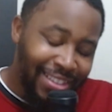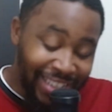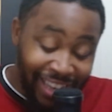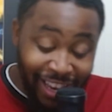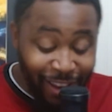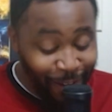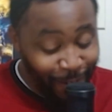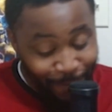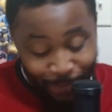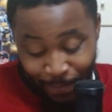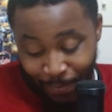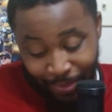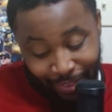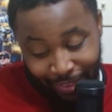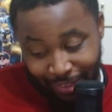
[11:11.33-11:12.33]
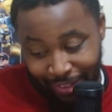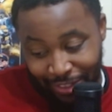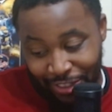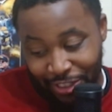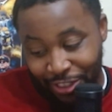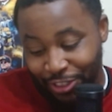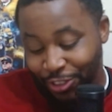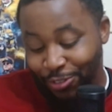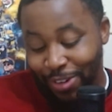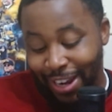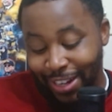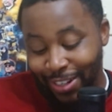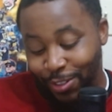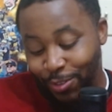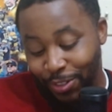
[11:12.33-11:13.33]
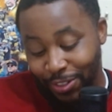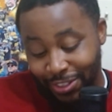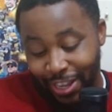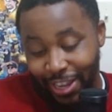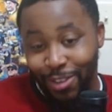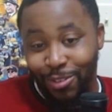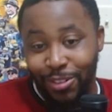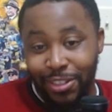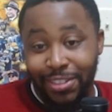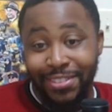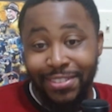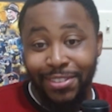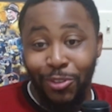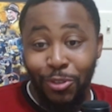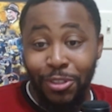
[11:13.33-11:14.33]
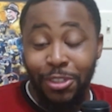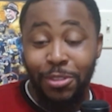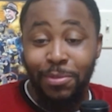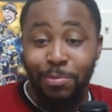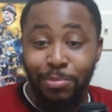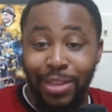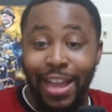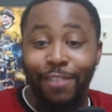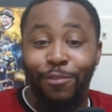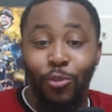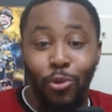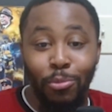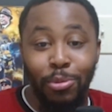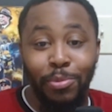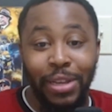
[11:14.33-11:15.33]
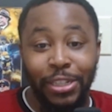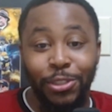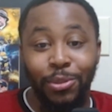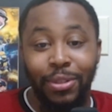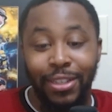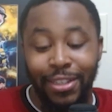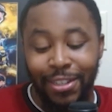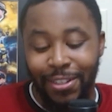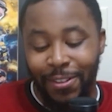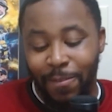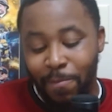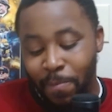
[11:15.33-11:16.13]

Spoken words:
Damn, the shit you got to do to stay on this platform perpetually, huh?